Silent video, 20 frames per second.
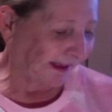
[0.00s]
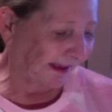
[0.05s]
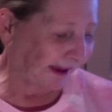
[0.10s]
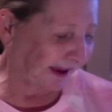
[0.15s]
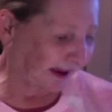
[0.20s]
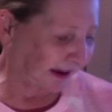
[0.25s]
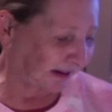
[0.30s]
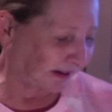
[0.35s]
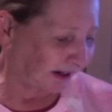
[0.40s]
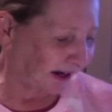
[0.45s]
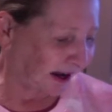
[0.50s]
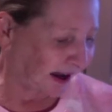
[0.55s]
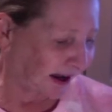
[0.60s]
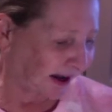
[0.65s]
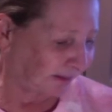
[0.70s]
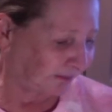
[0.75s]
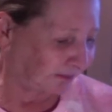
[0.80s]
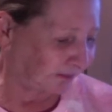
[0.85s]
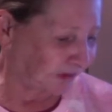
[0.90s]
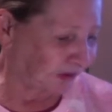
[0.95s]
and
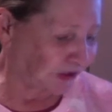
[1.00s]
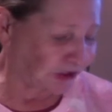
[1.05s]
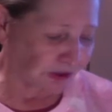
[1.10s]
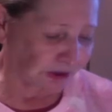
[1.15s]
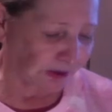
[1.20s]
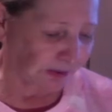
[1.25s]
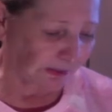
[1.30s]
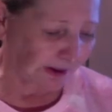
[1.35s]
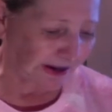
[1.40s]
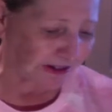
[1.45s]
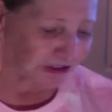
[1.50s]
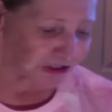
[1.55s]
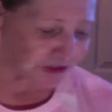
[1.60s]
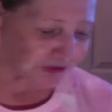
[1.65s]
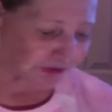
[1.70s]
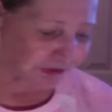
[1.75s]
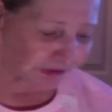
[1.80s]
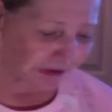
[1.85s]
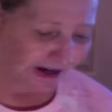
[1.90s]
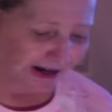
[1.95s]
do the best
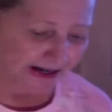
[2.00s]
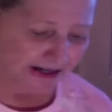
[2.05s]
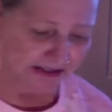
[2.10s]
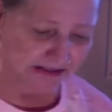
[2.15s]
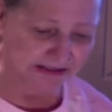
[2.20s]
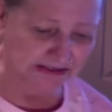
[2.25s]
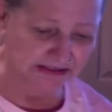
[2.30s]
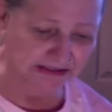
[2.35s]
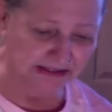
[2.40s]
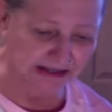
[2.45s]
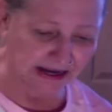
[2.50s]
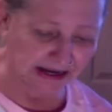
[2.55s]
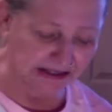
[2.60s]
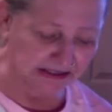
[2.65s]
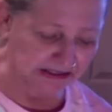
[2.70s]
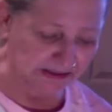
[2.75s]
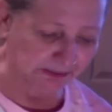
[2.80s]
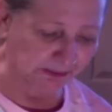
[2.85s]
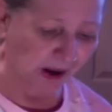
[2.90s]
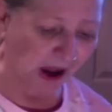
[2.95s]
for us
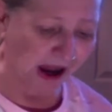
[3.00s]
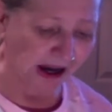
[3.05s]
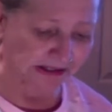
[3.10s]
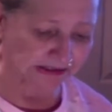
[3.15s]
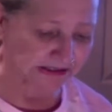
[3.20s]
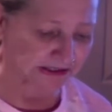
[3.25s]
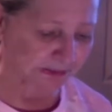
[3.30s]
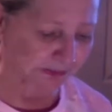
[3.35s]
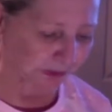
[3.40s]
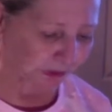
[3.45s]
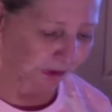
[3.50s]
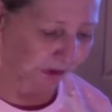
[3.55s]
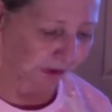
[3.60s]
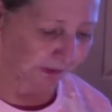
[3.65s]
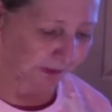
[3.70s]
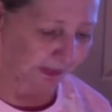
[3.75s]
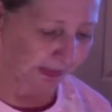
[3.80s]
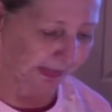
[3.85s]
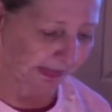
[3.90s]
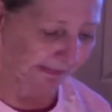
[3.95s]
that's possible,
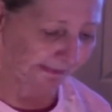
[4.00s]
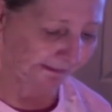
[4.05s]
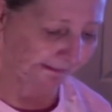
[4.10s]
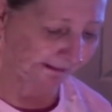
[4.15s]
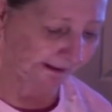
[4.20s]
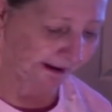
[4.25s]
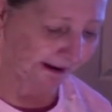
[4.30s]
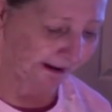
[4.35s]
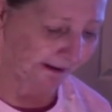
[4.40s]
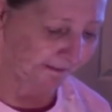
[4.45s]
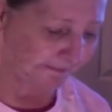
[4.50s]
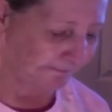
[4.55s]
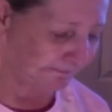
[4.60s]
okay?